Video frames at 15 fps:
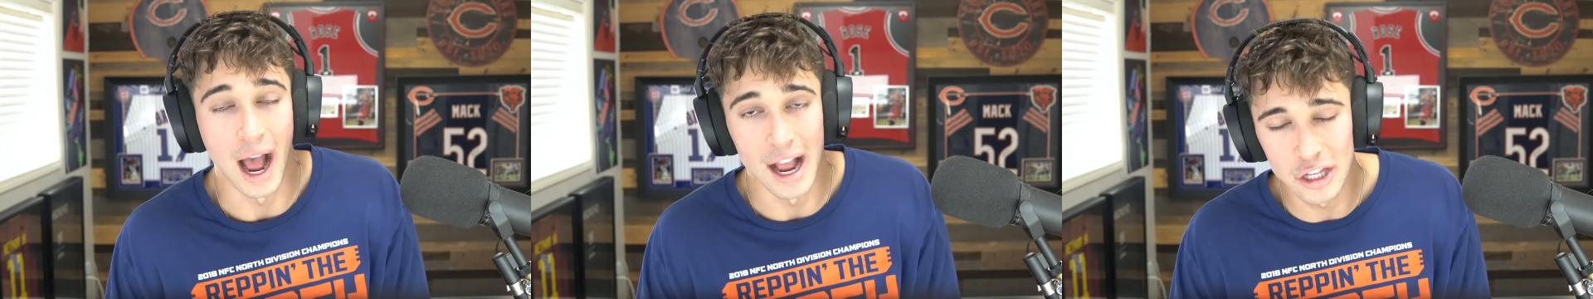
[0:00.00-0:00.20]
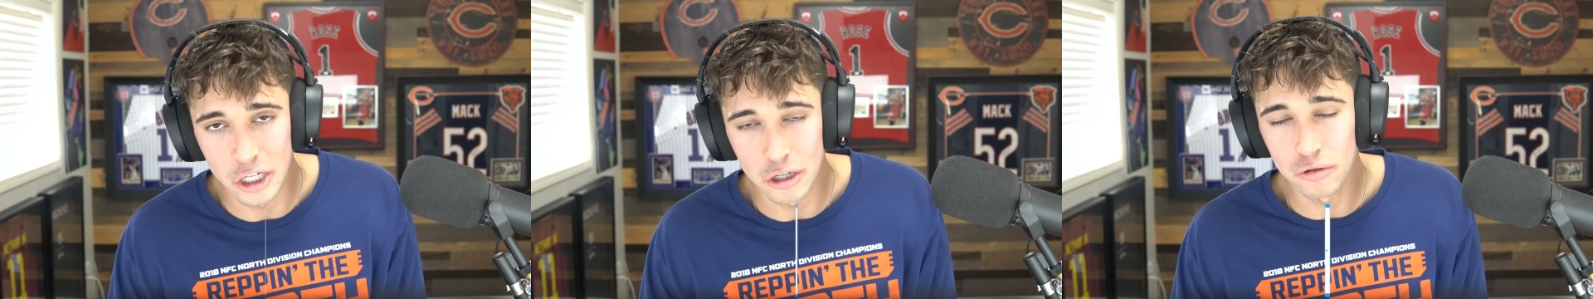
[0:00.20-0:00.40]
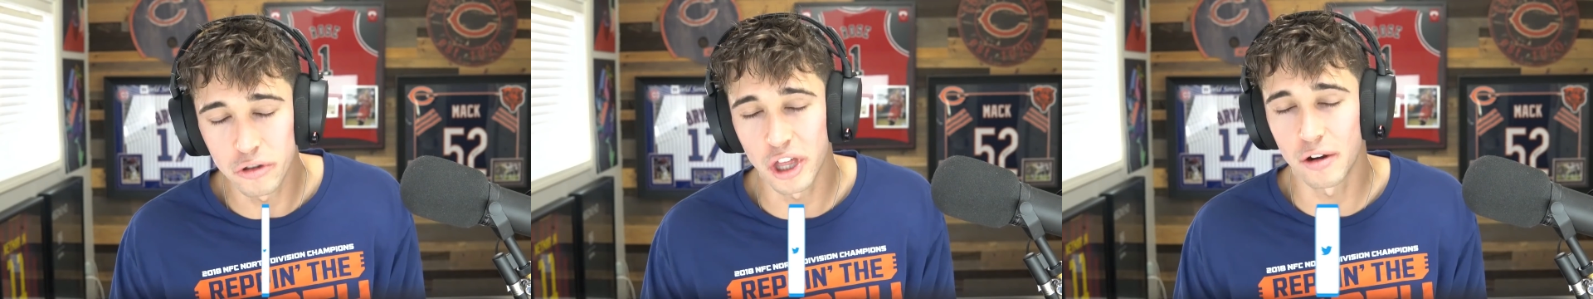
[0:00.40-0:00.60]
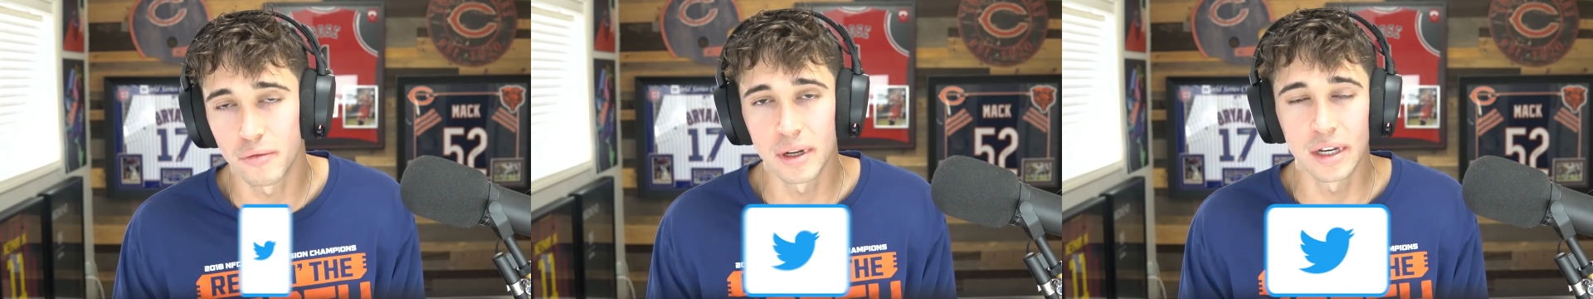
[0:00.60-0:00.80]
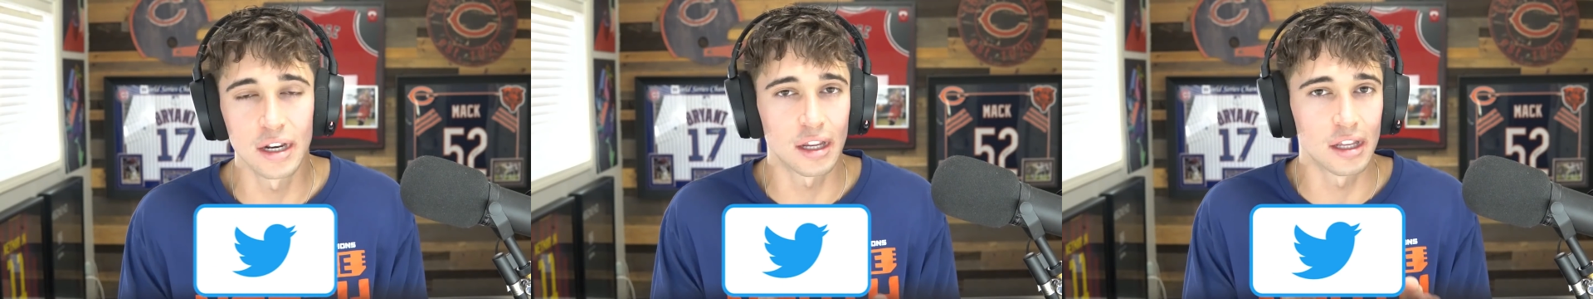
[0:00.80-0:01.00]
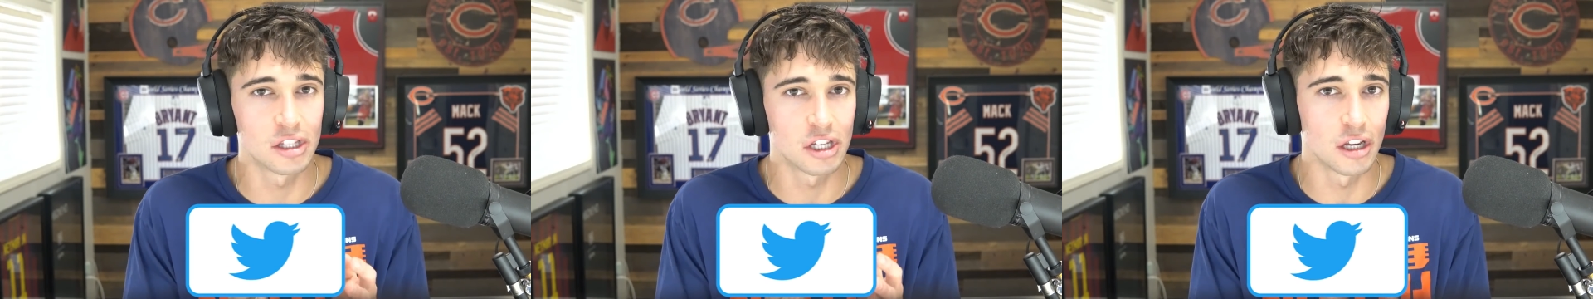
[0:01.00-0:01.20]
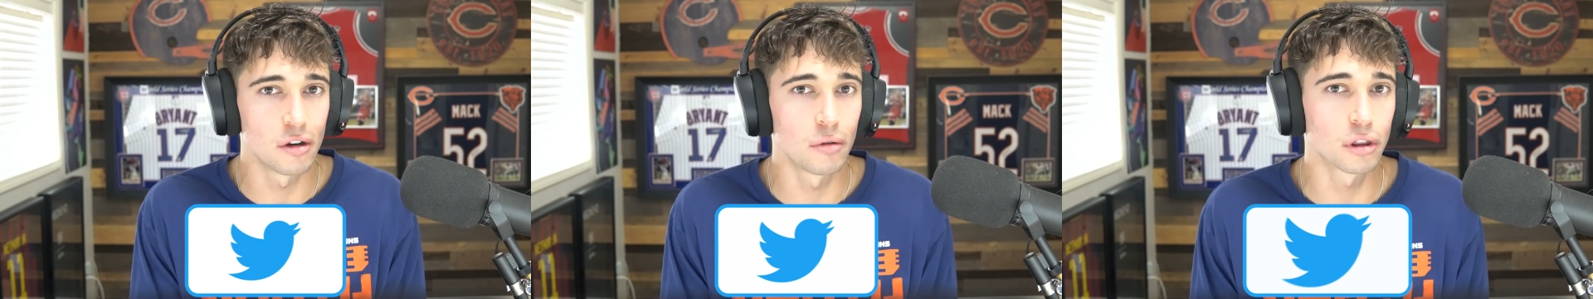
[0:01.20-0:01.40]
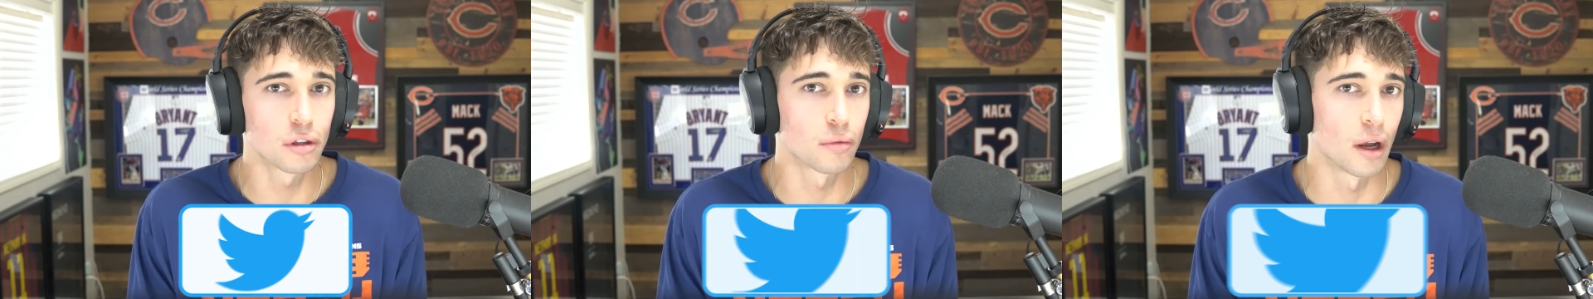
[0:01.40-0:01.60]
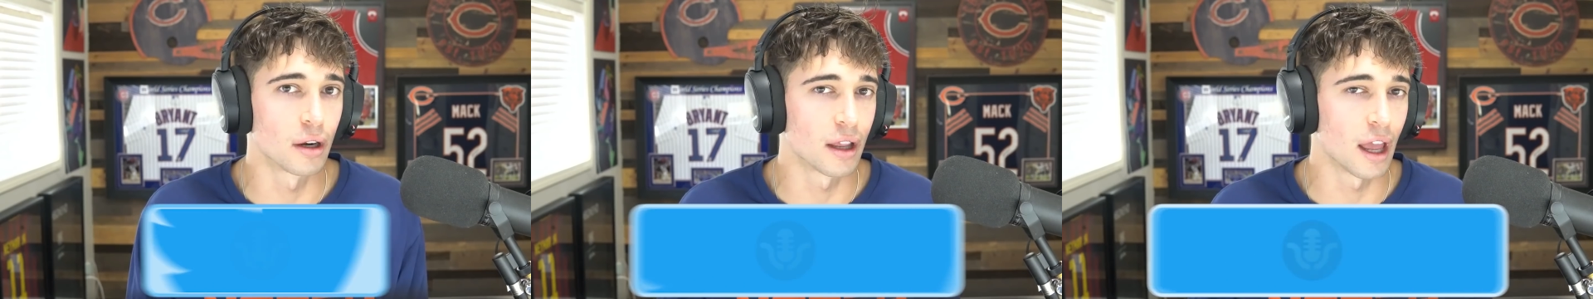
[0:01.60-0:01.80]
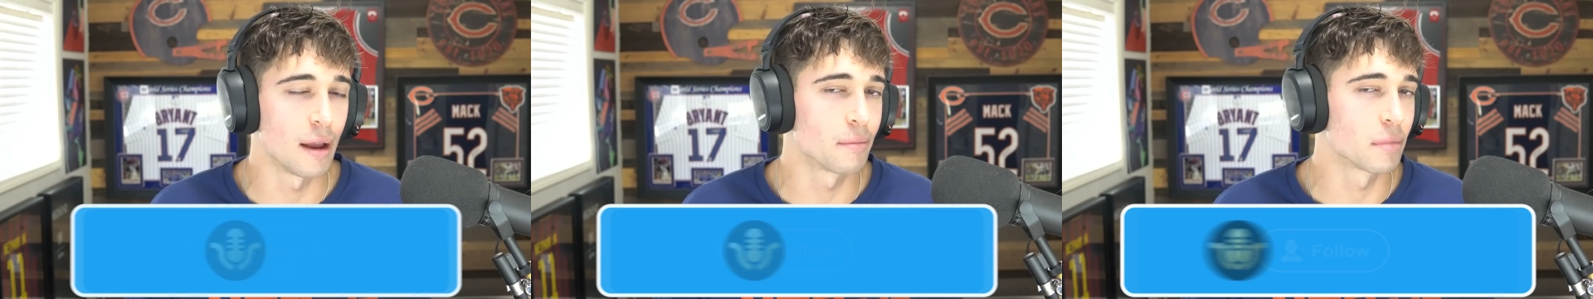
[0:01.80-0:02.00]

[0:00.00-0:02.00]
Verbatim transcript: I do think we need to continue with the run game